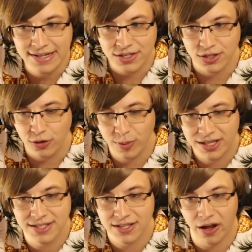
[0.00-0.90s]
do,
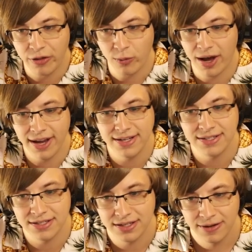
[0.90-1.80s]
because
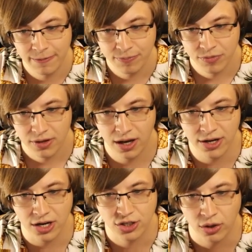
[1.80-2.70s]
otherwise, an,
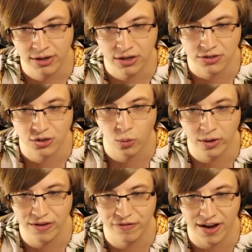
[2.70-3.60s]
a turret costs
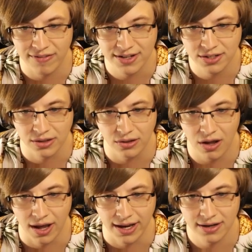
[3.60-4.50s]
25. That's a lot.